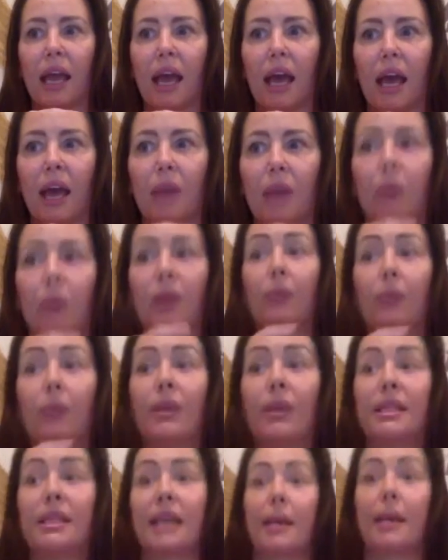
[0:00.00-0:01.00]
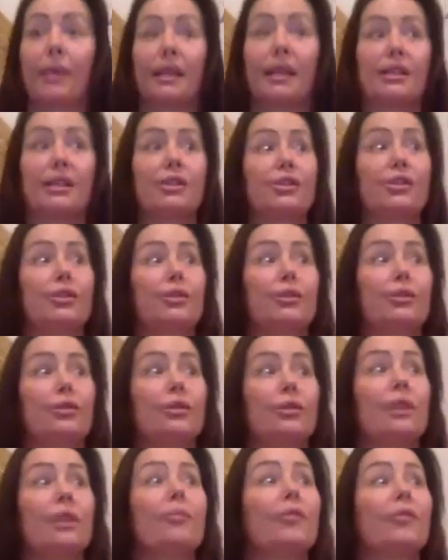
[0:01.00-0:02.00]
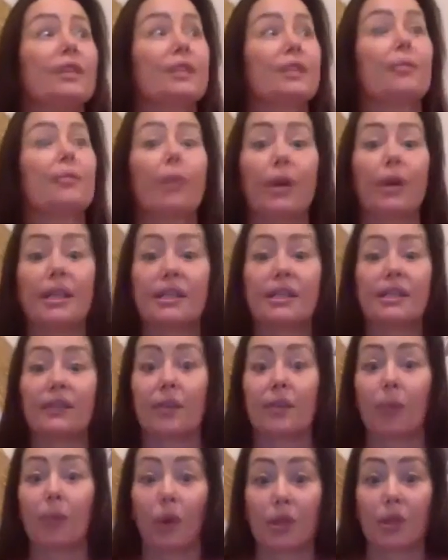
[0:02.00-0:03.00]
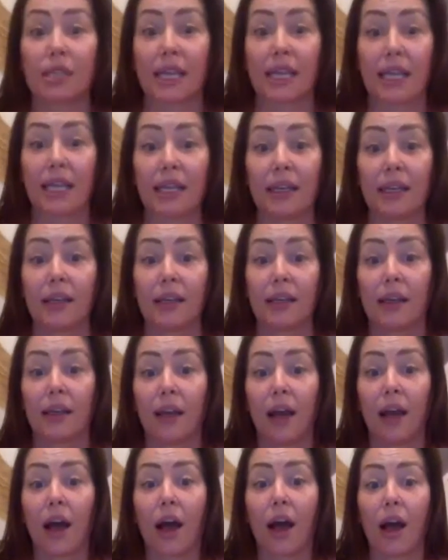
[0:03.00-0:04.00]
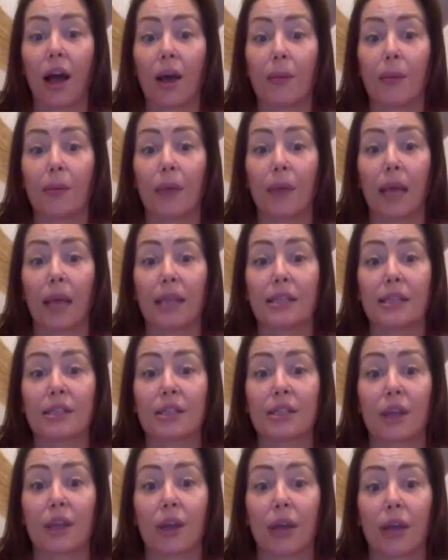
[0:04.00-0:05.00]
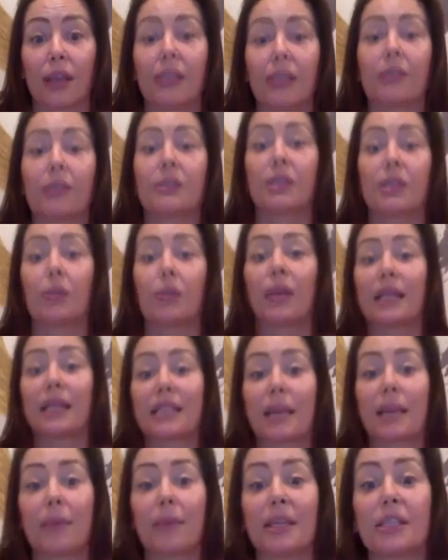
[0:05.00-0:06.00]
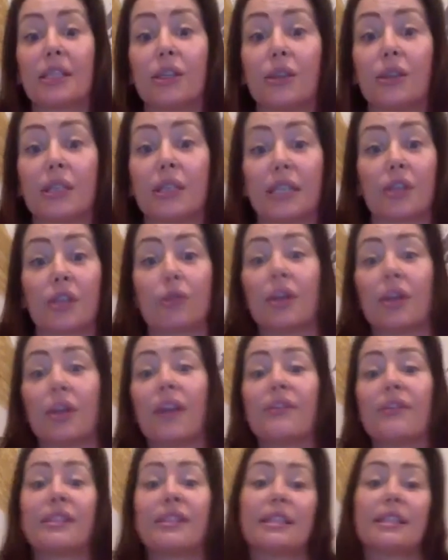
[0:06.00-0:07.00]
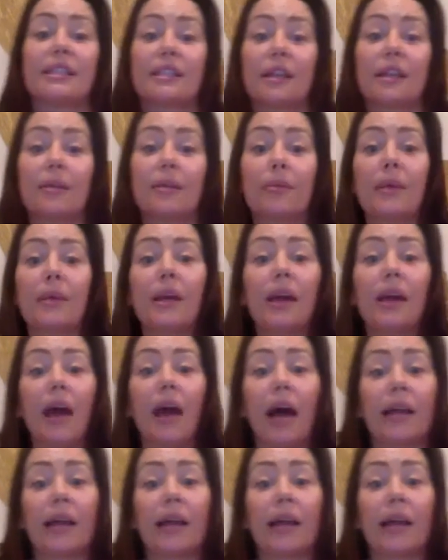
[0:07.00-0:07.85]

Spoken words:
we tap into the meridian points of the body, and so we can tap into the central nervous system and the